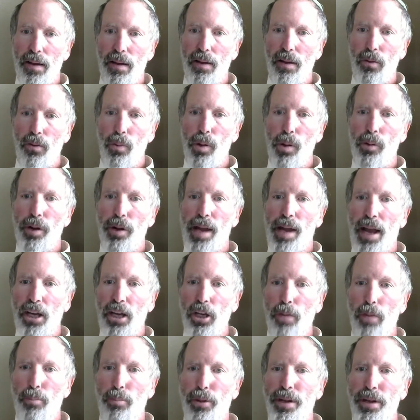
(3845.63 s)
we would
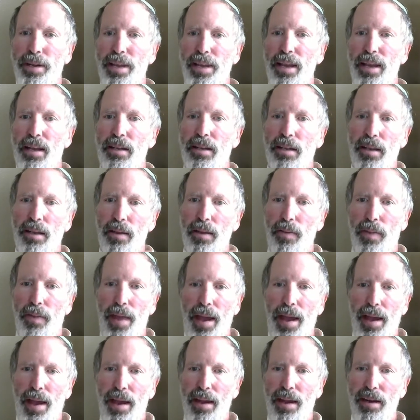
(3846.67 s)
actually predict
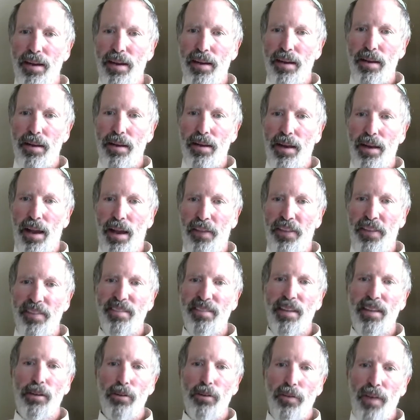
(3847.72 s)
that at the
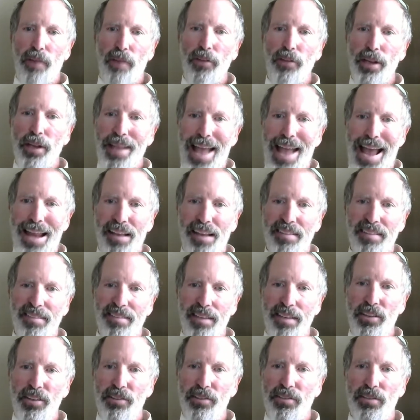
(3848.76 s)
center of every
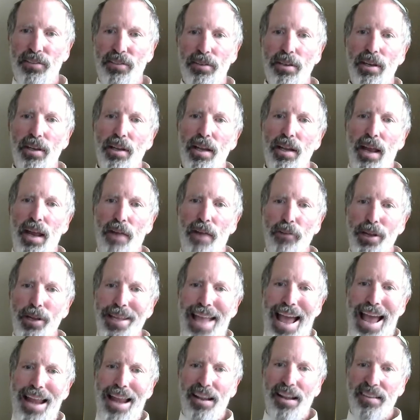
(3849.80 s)
galaxy used to
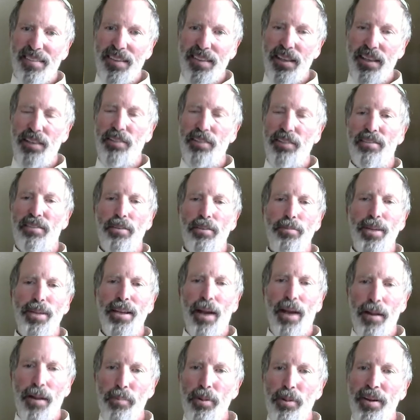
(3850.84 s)
be
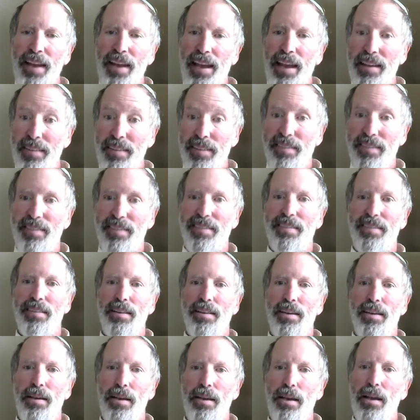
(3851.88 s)
hyperdense.
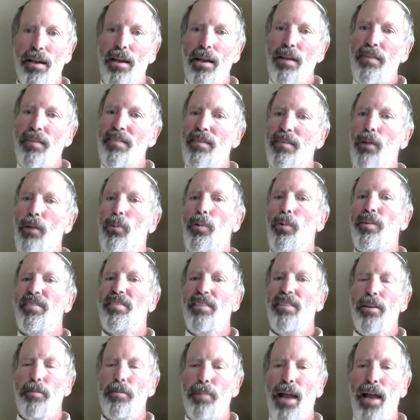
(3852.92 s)
So when we
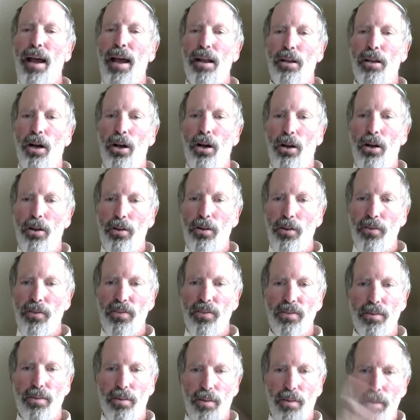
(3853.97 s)
see the
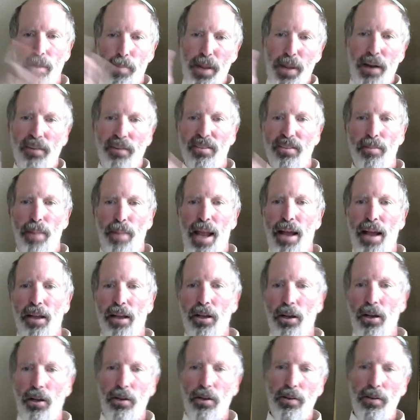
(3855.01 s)
appearance of black
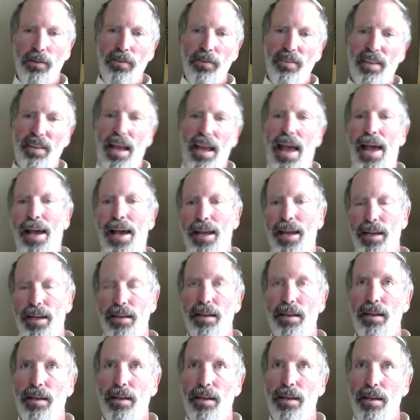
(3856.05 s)
holes at
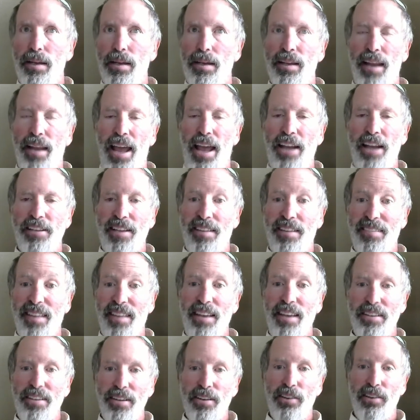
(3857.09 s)
galactic
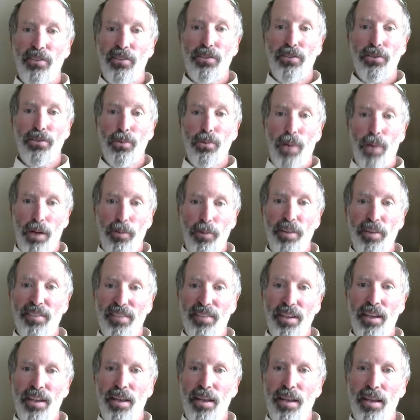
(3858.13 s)
centers, what are we
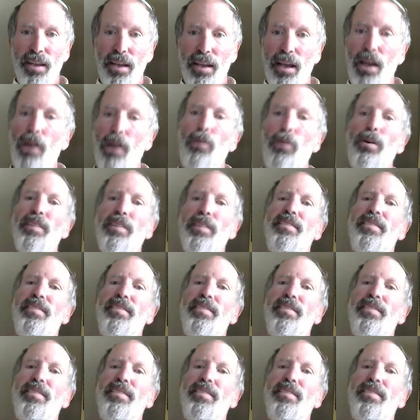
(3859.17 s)
seeing? We're